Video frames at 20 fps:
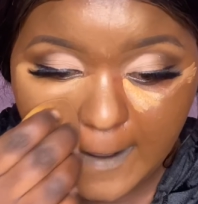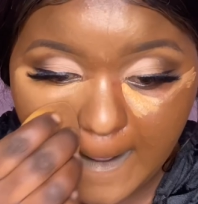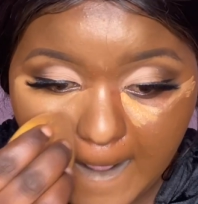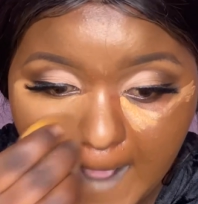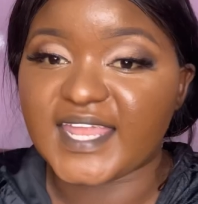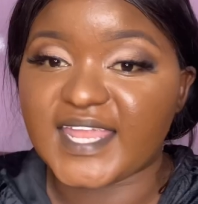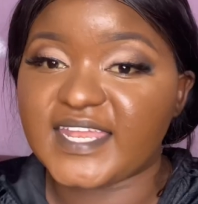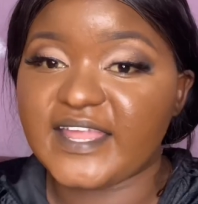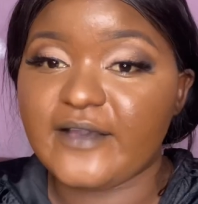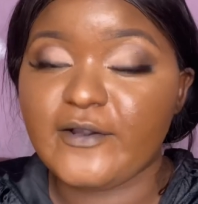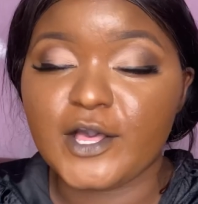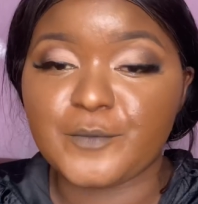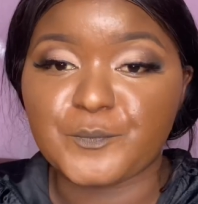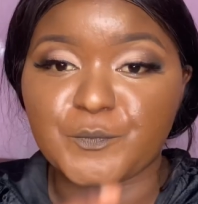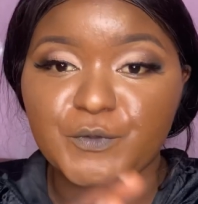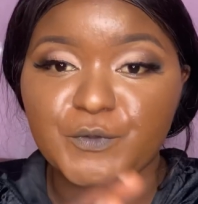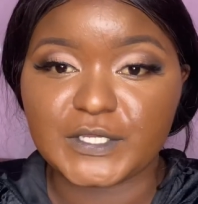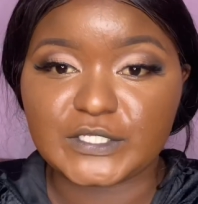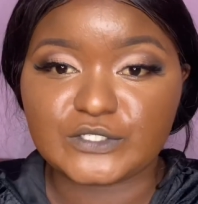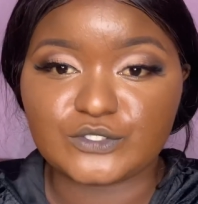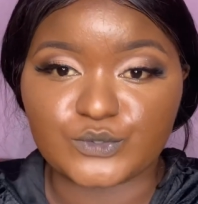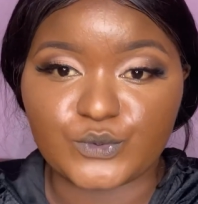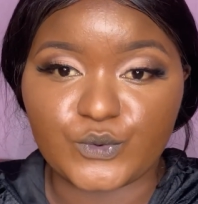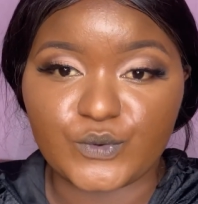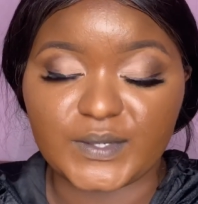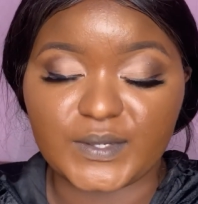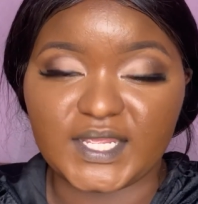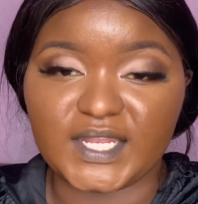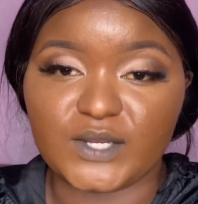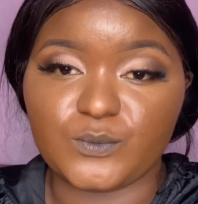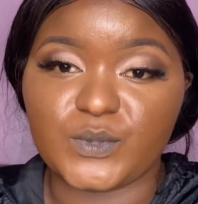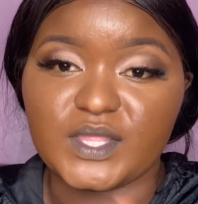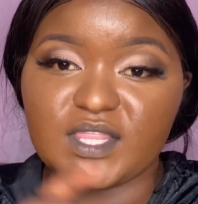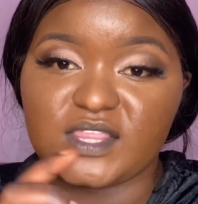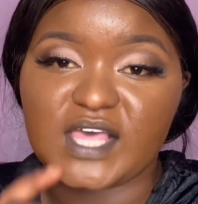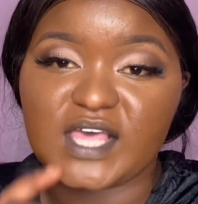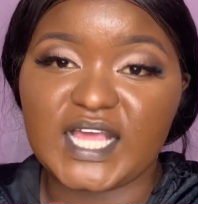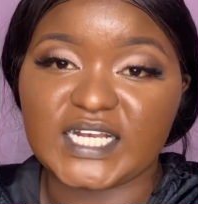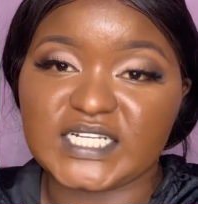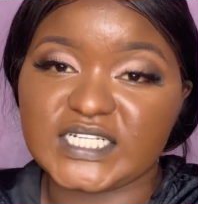Now I'm going to go in with
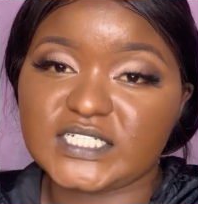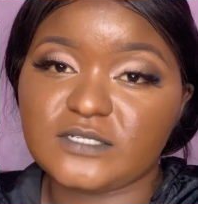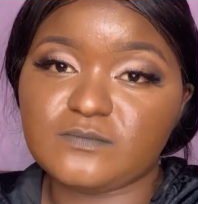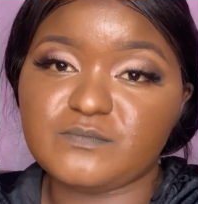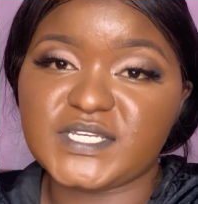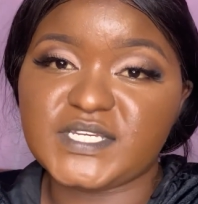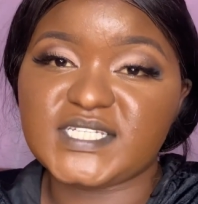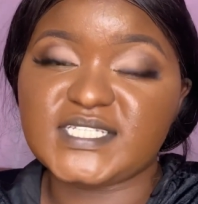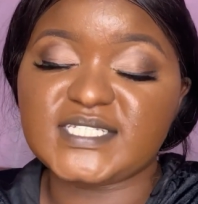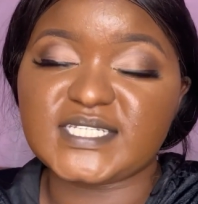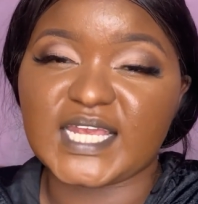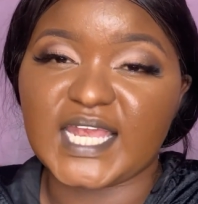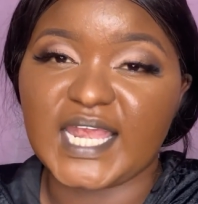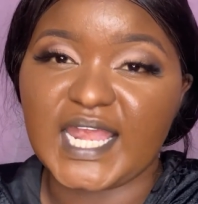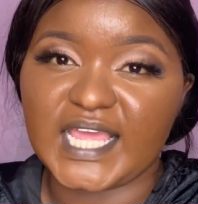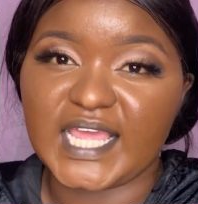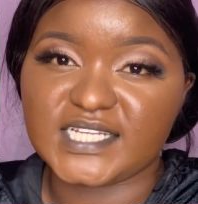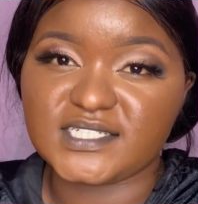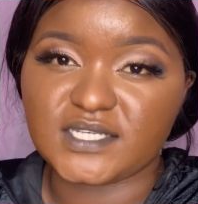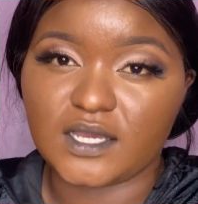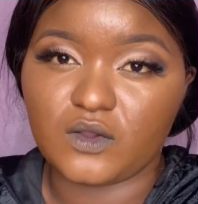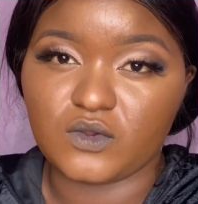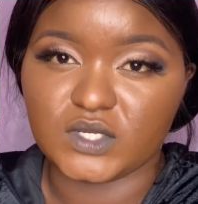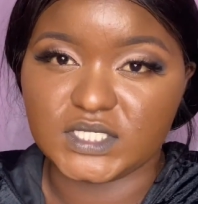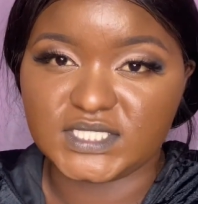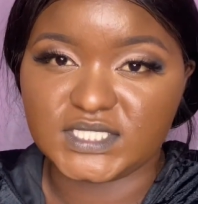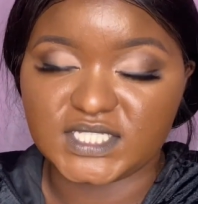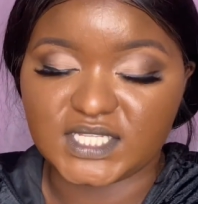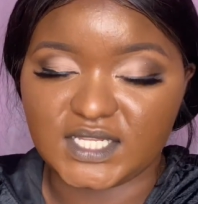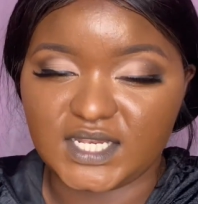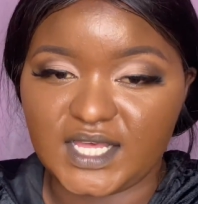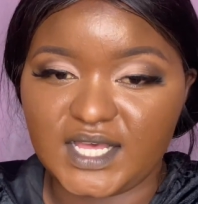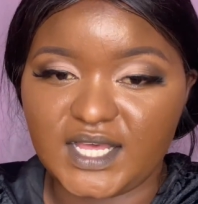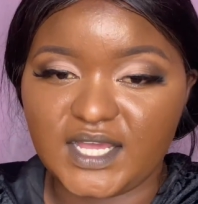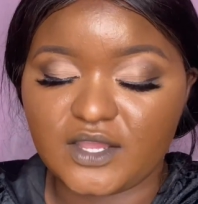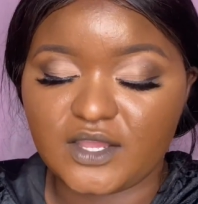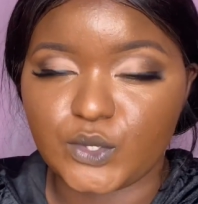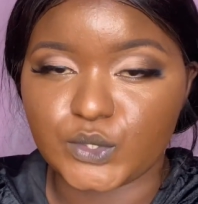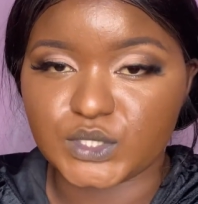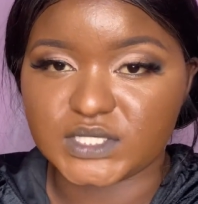a little bit lighter concealer
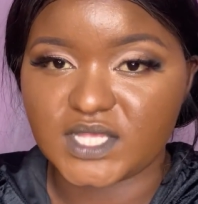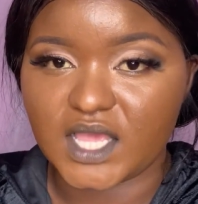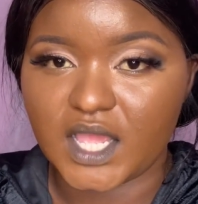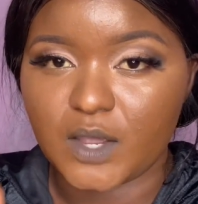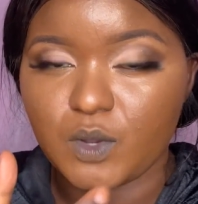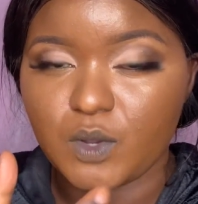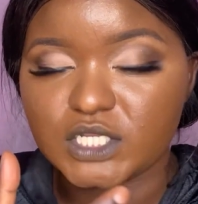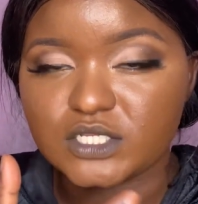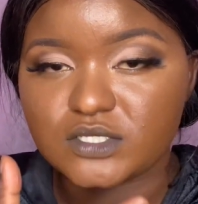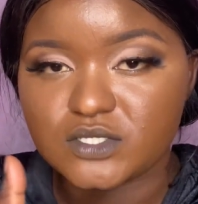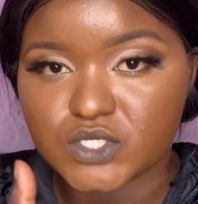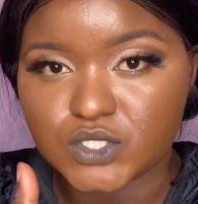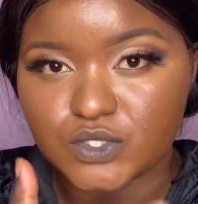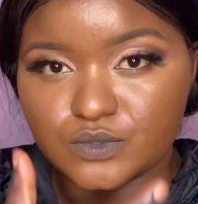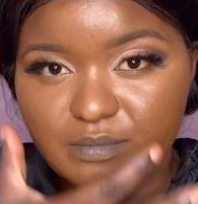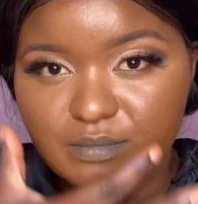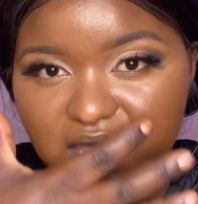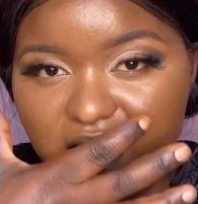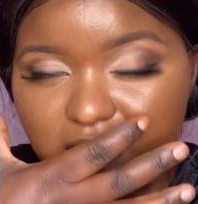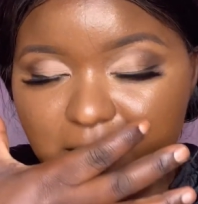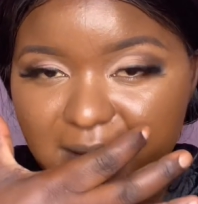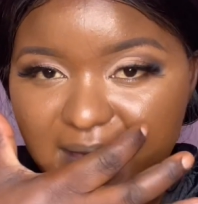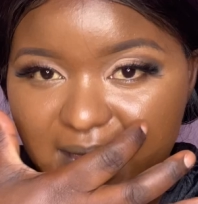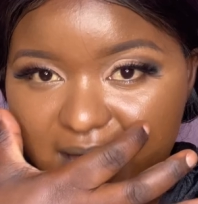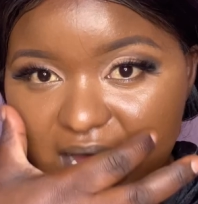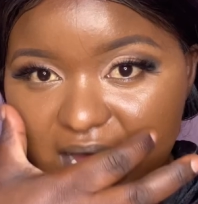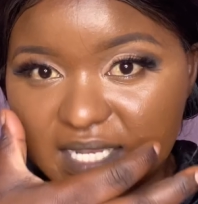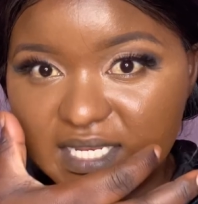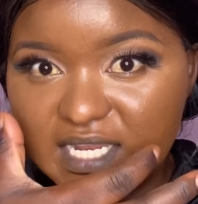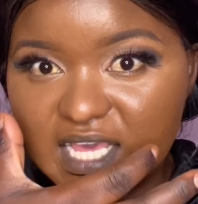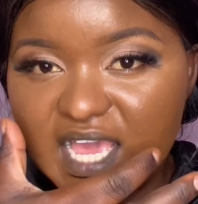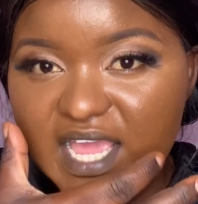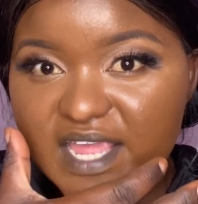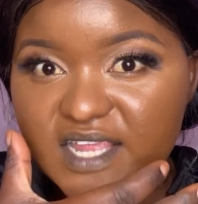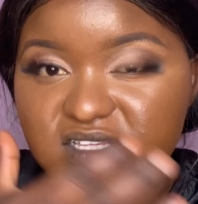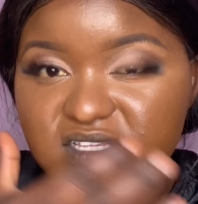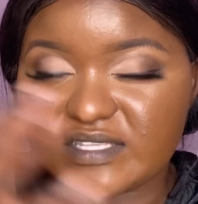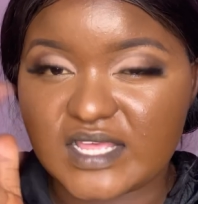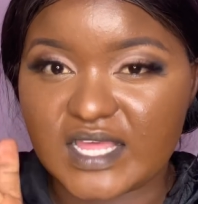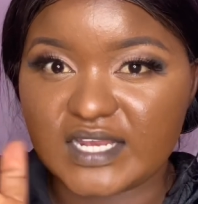because I want to make my under eyes
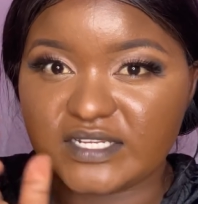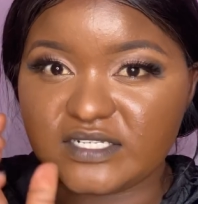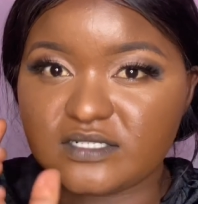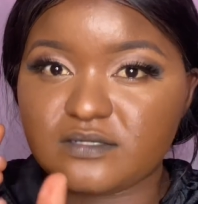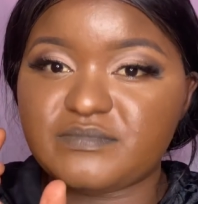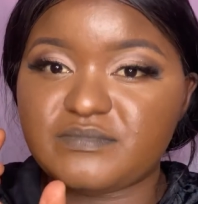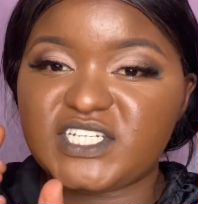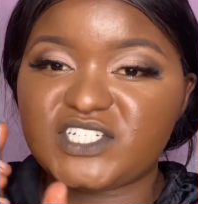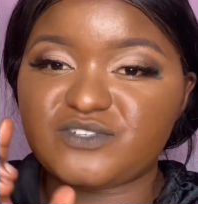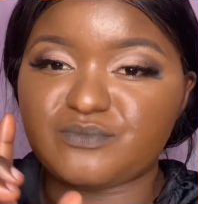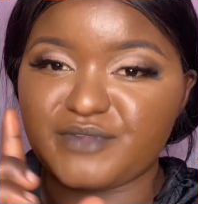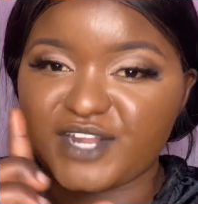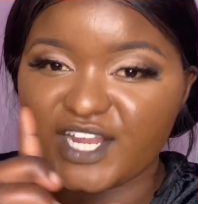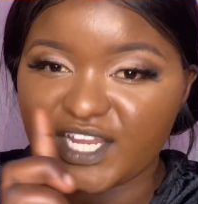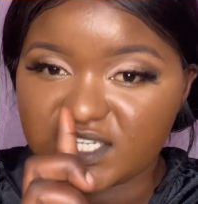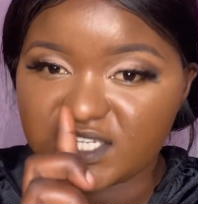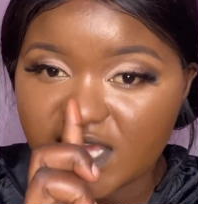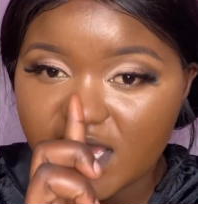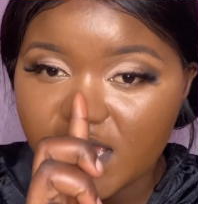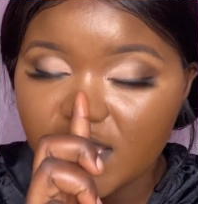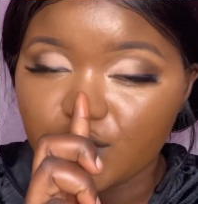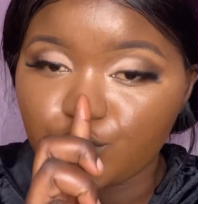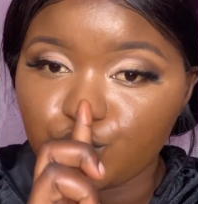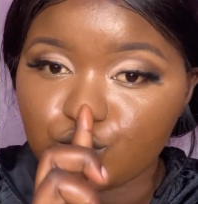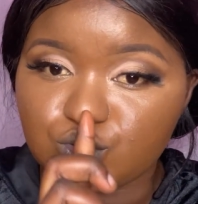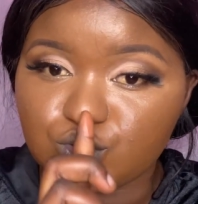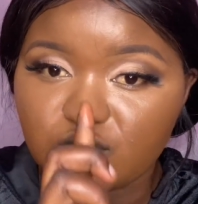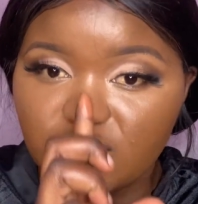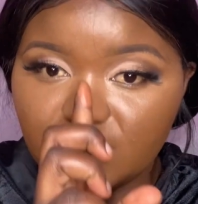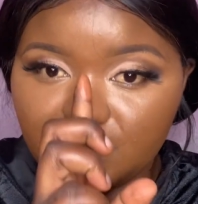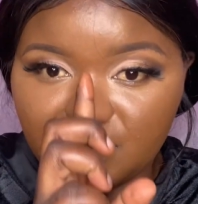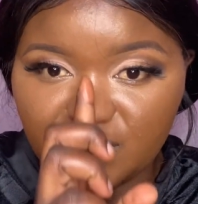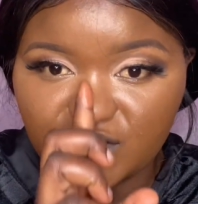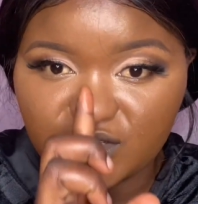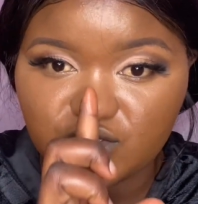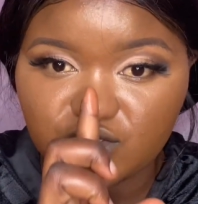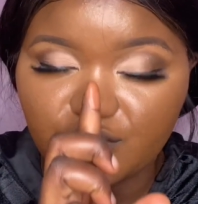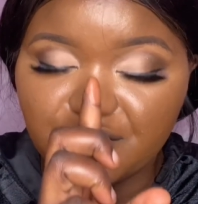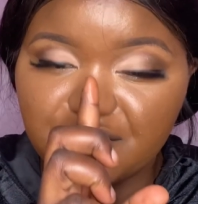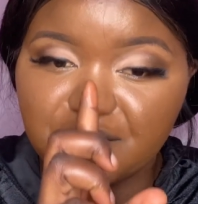a little bit brighter and also the bridge
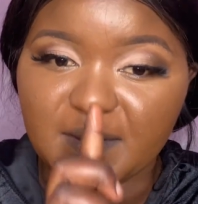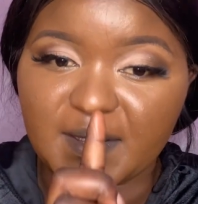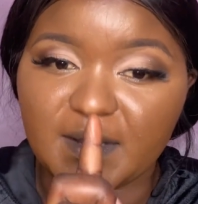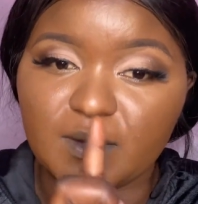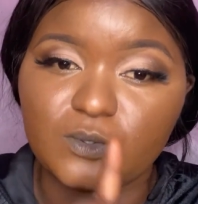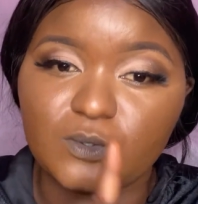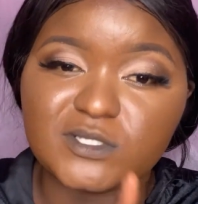of my nose.